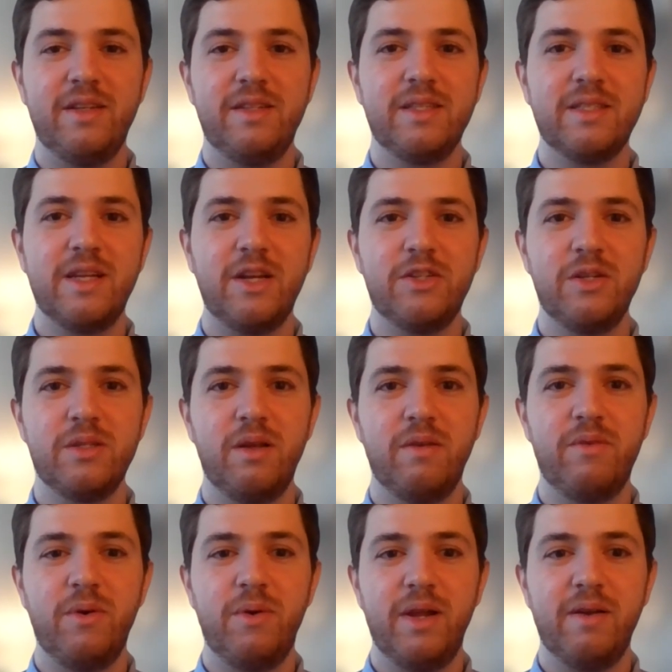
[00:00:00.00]
discussions
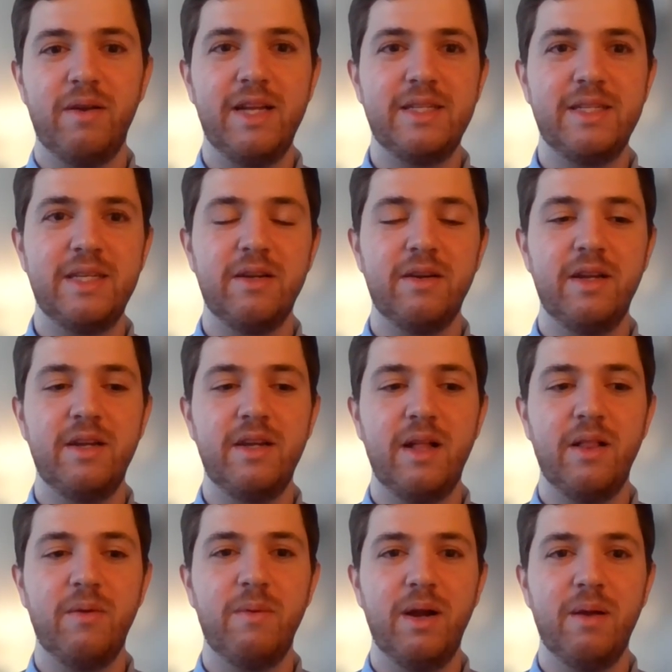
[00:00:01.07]
on voting rights here in
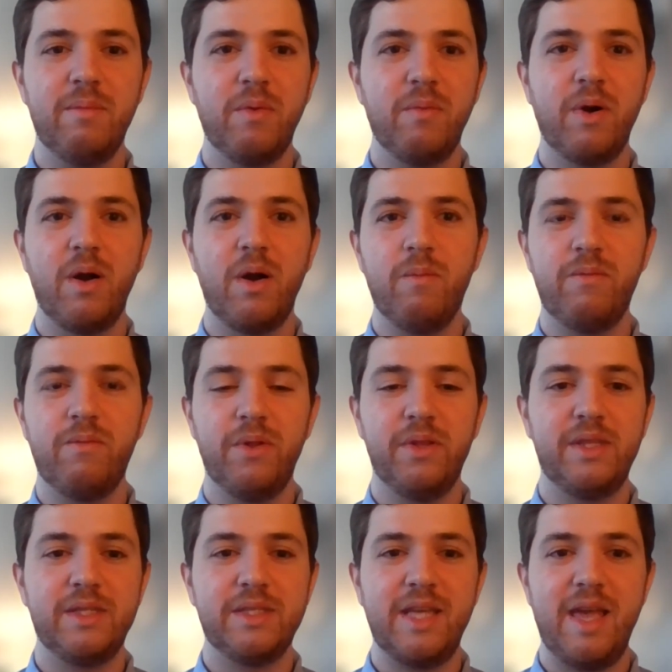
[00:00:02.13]
Delaware, but we're hopeful
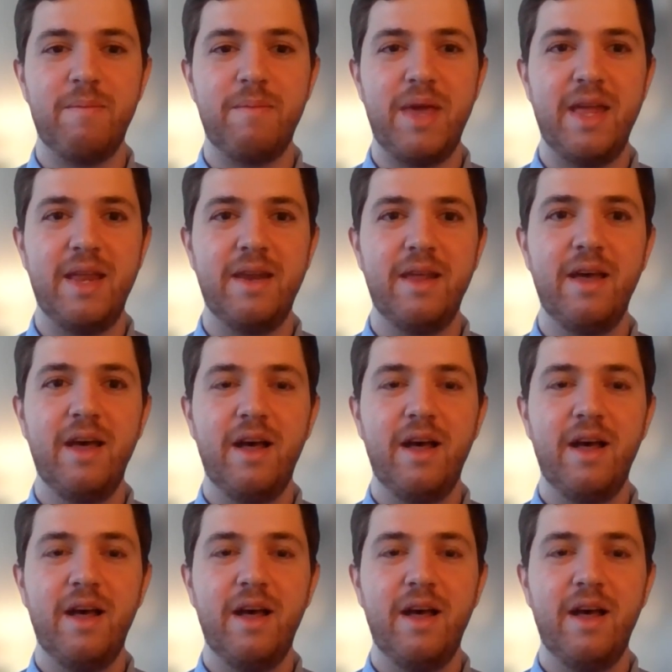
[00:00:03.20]
that this campaign